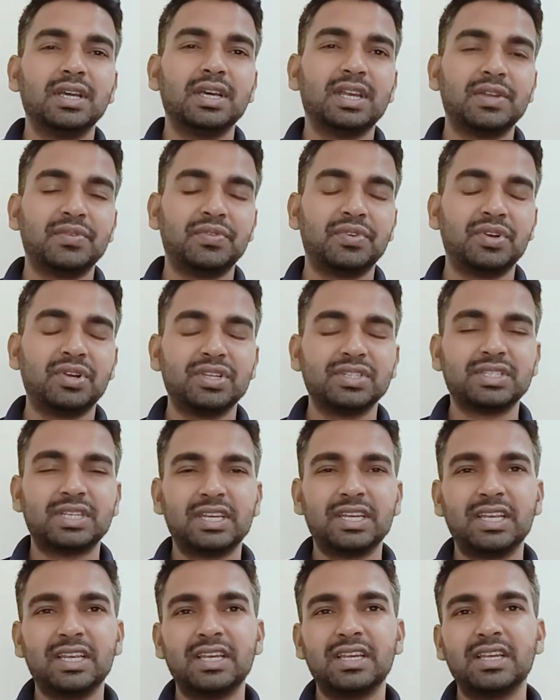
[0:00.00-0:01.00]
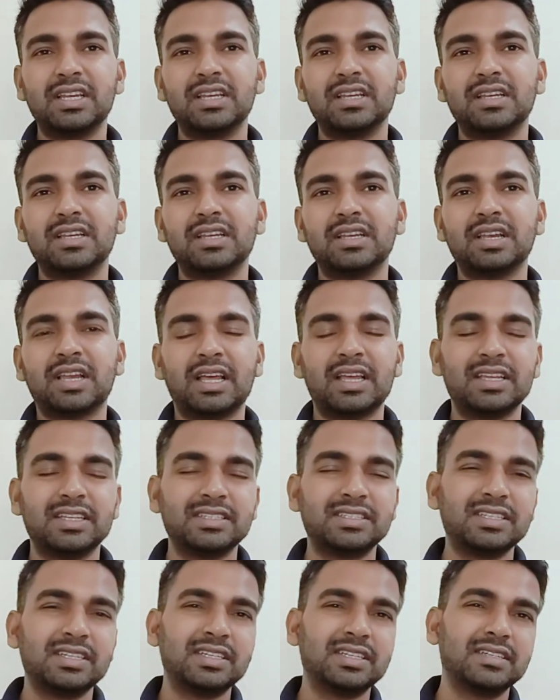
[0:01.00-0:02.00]

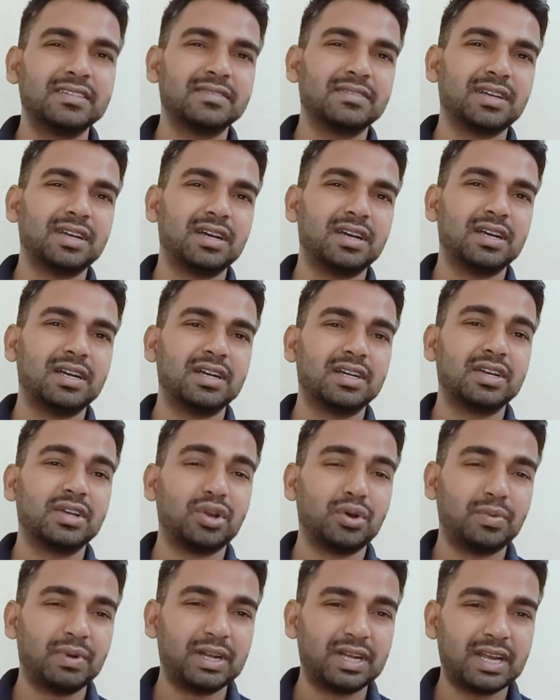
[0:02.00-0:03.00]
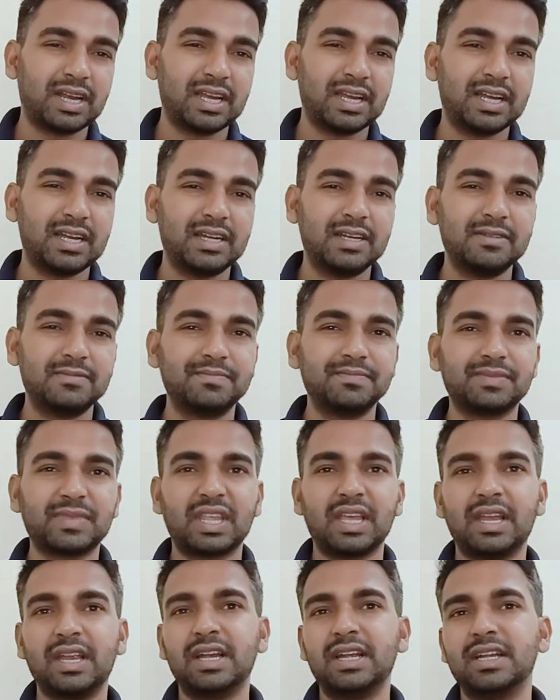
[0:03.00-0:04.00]
revolutionizing global trade,
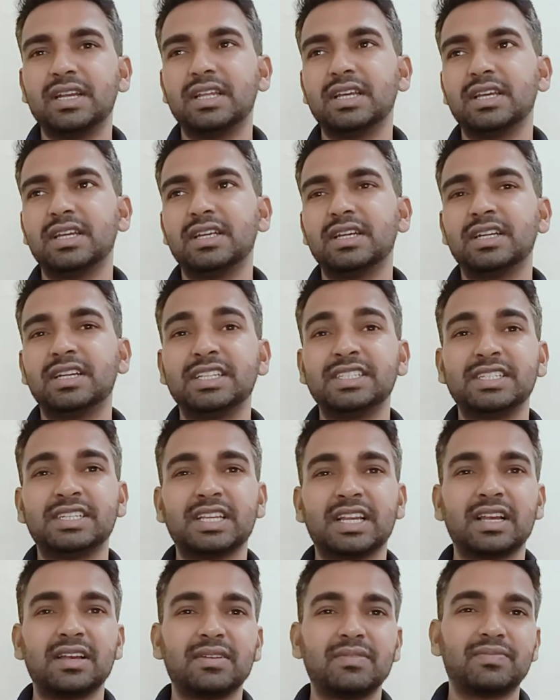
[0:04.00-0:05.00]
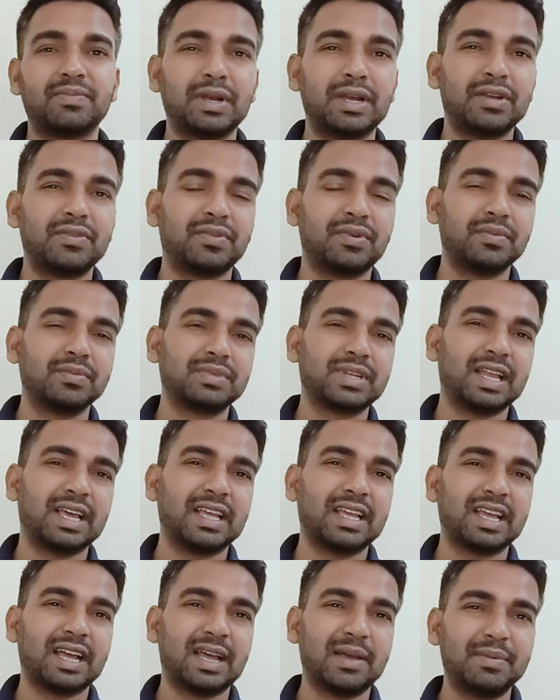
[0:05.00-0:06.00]
and digital platforms
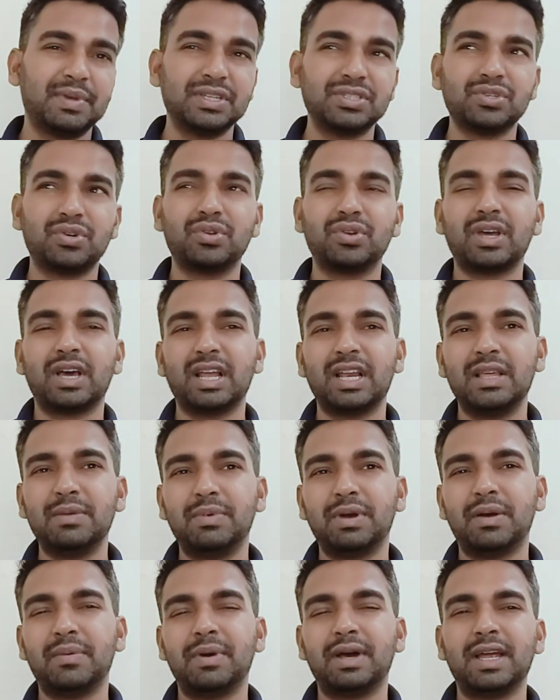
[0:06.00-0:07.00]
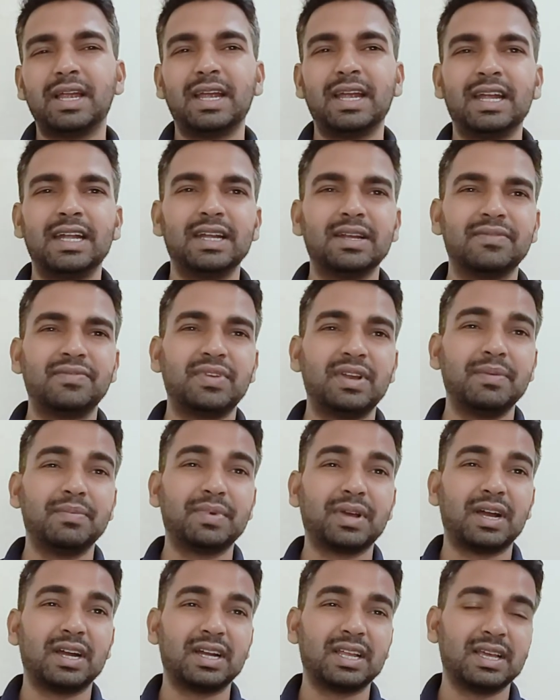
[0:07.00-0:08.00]
like Amazon, Alibaba, and
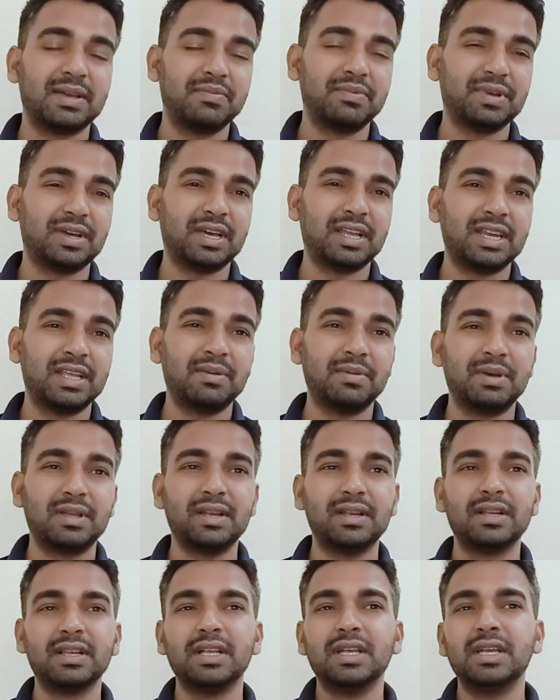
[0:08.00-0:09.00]
Flipkart have enabled